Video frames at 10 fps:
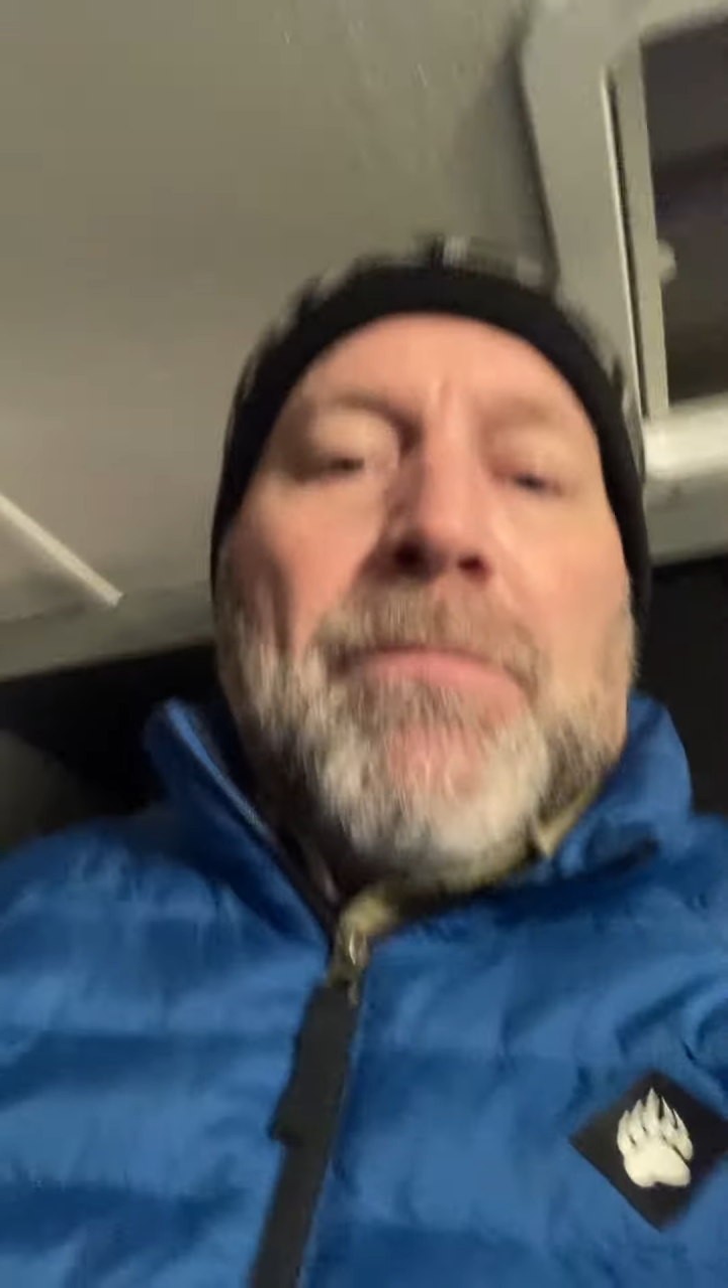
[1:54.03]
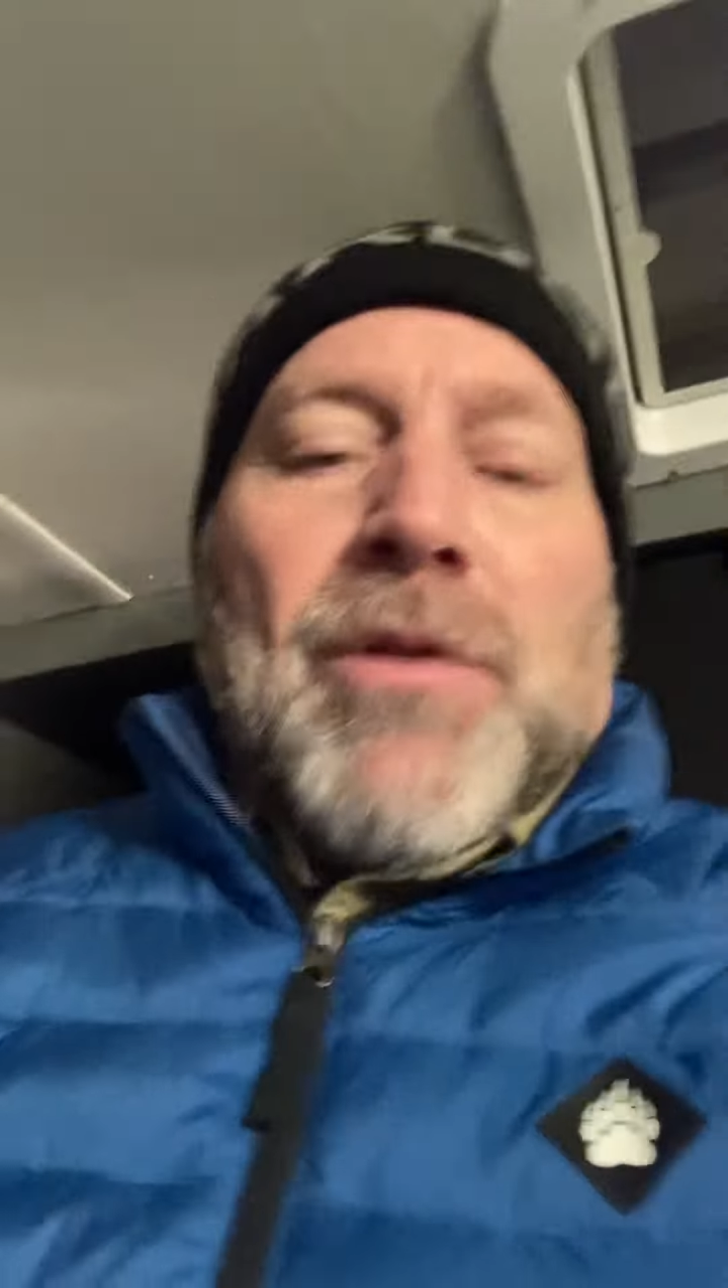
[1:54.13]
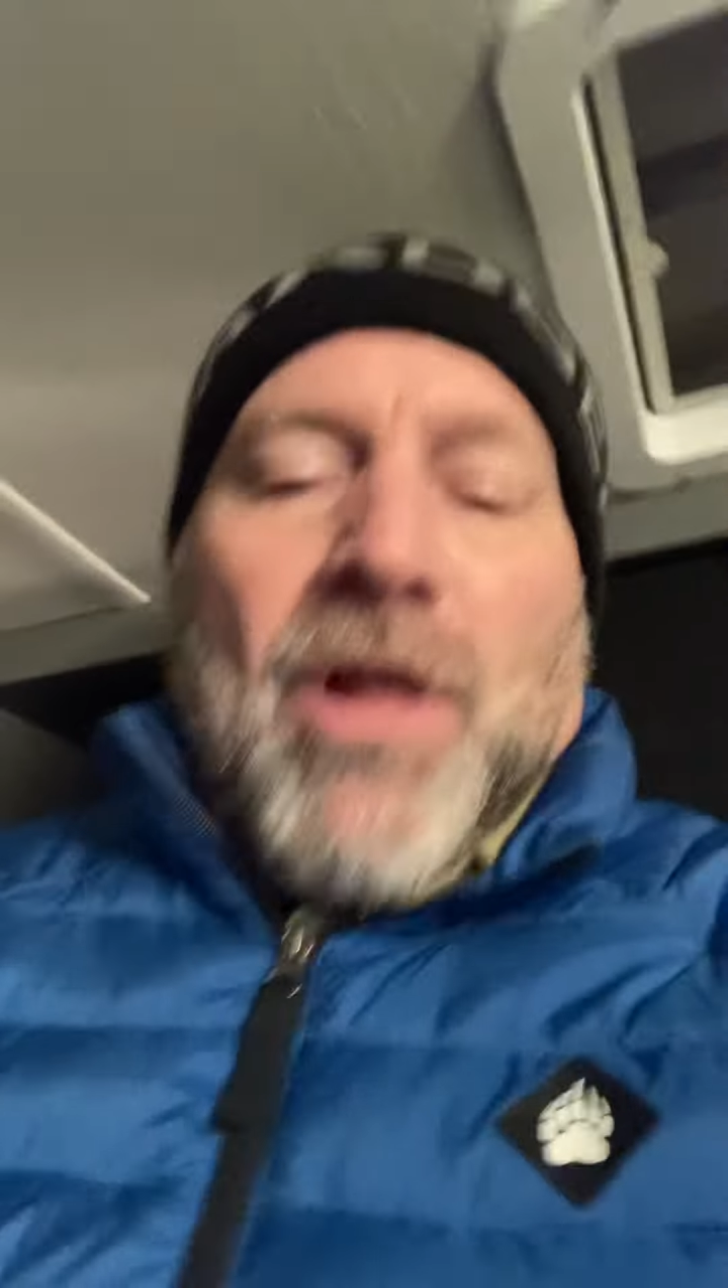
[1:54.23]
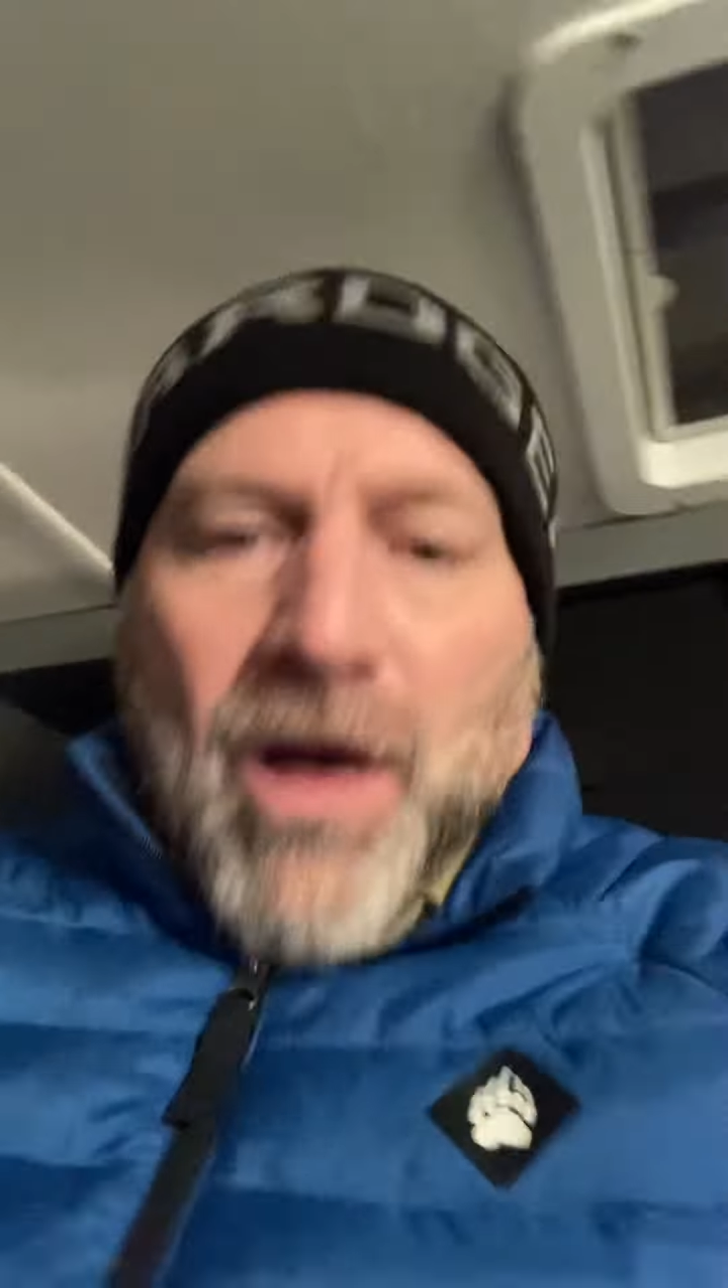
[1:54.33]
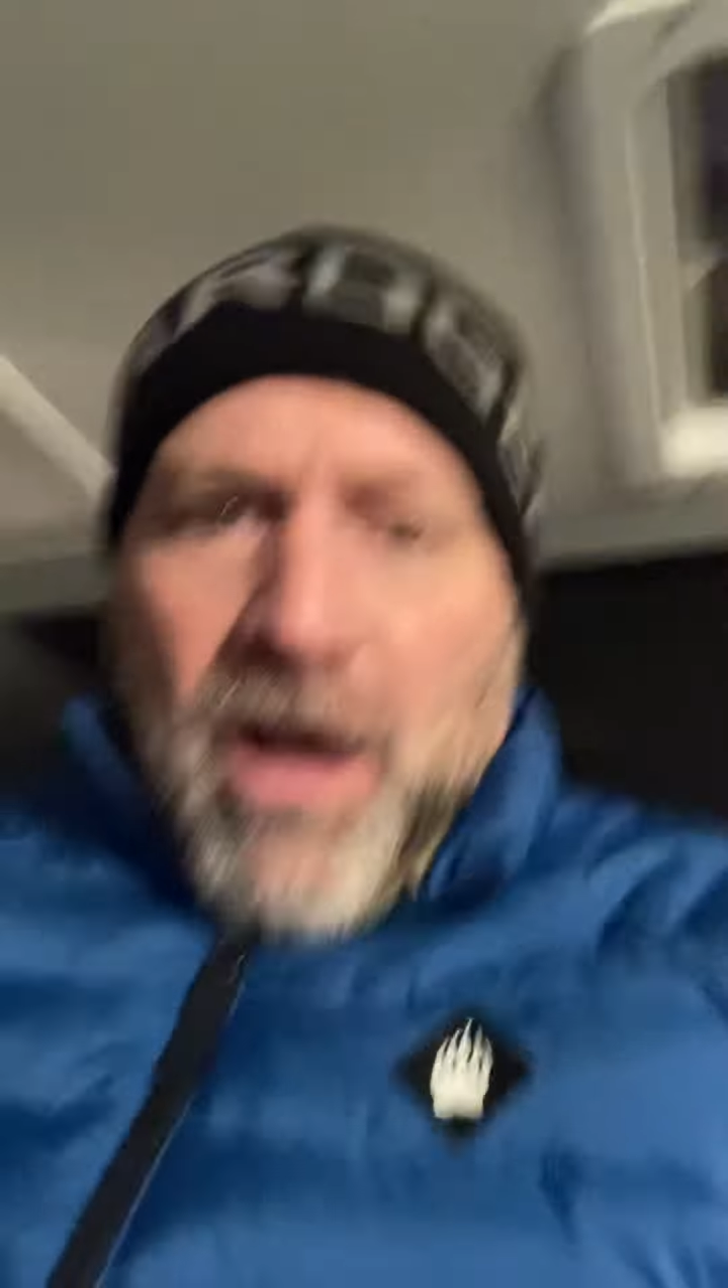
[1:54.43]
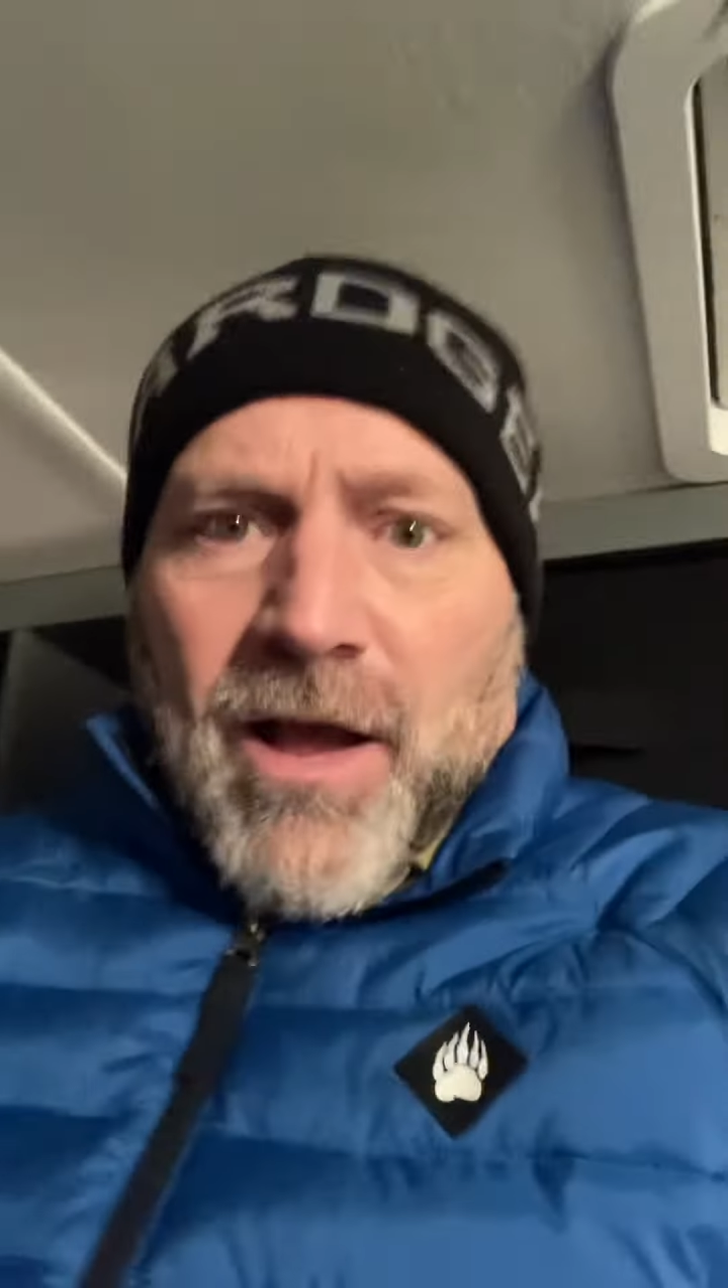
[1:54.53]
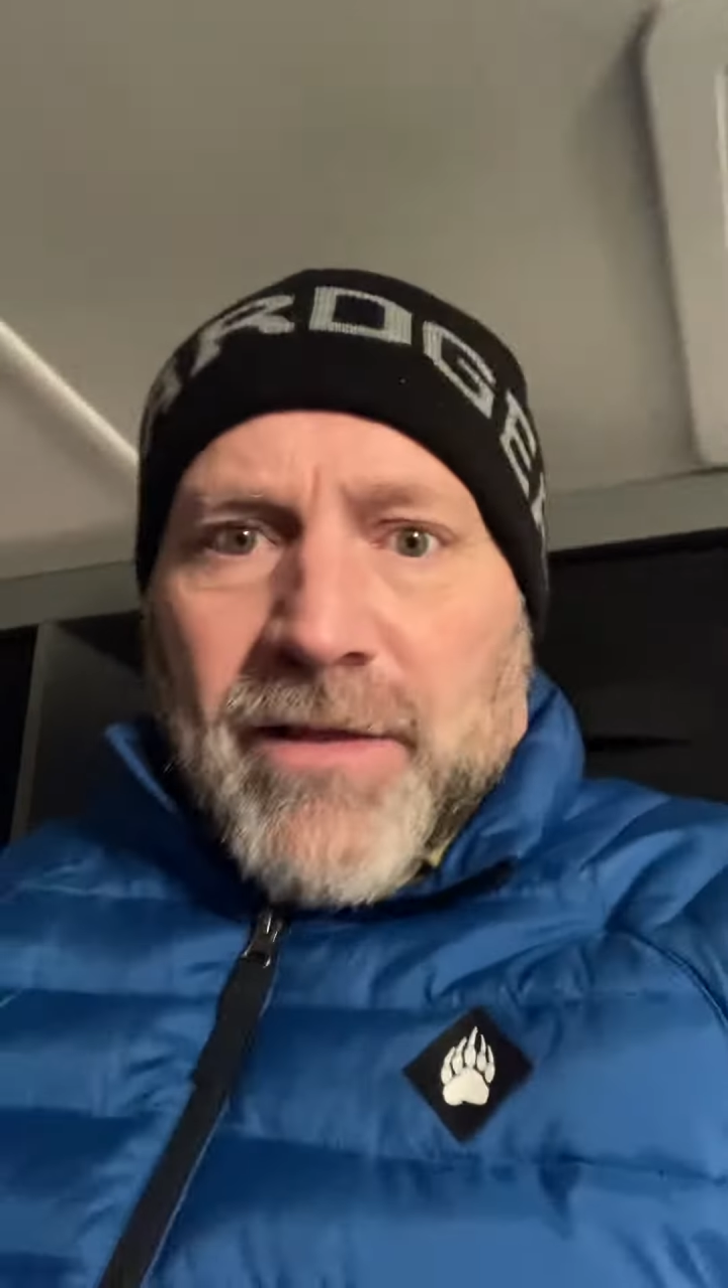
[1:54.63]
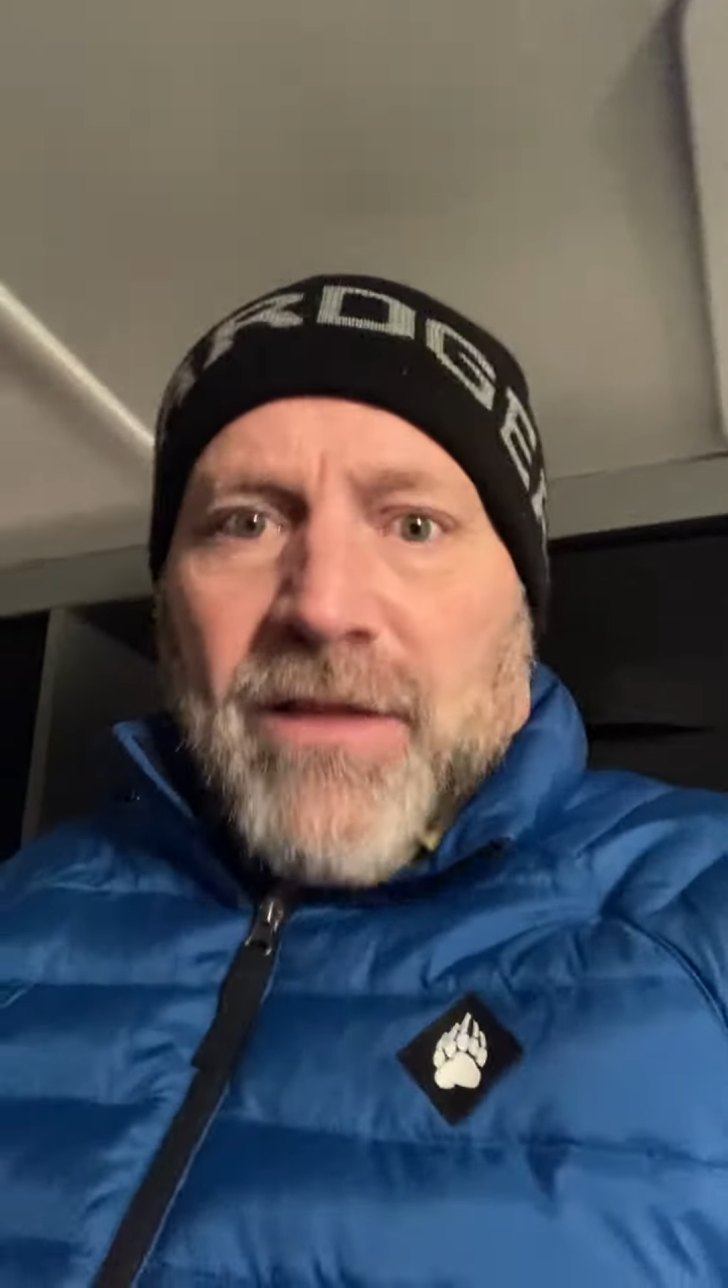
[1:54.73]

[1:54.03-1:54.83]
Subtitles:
blog